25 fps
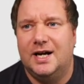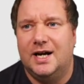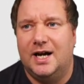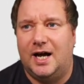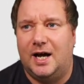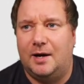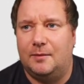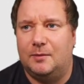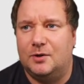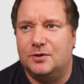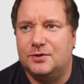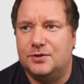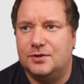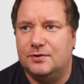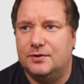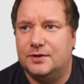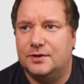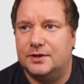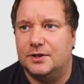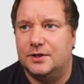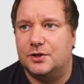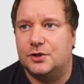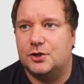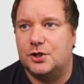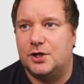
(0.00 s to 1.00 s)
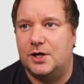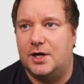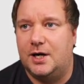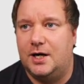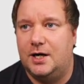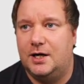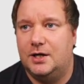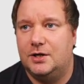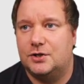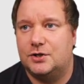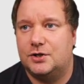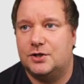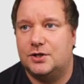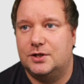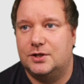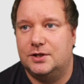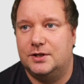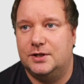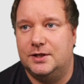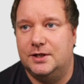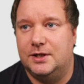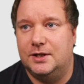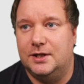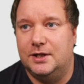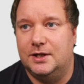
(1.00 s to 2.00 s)
I'm also going to change
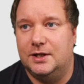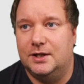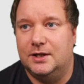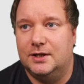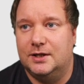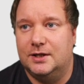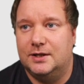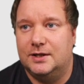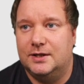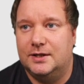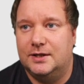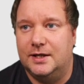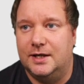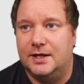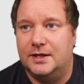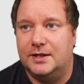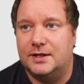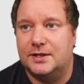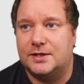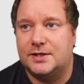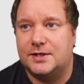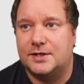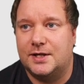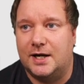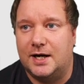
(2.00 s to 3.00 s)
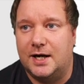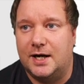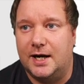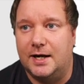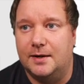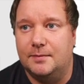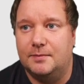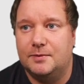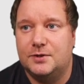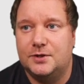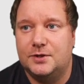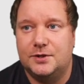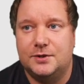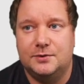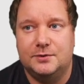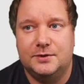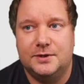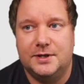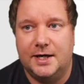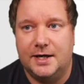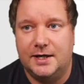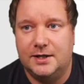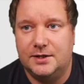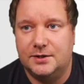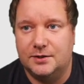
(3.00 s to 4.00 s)
the data type to
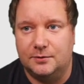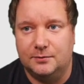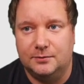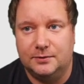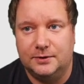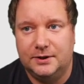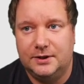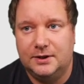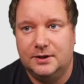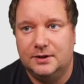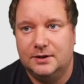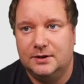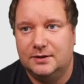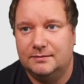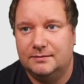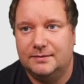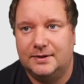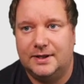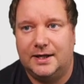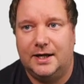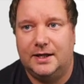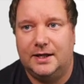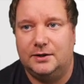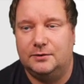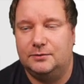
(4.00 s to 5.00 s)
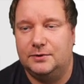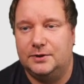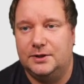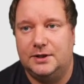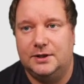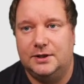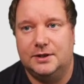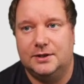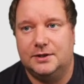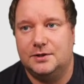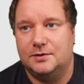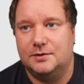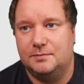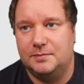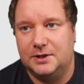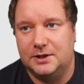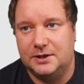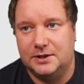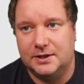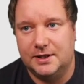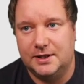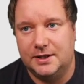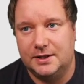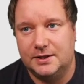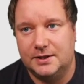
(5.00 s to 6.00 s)
date only. I don't need it to be
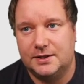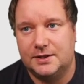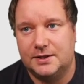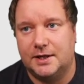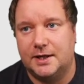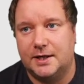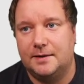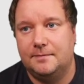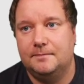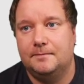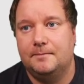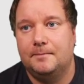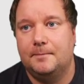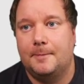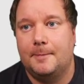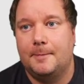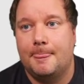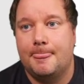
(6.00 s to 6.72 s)
date time.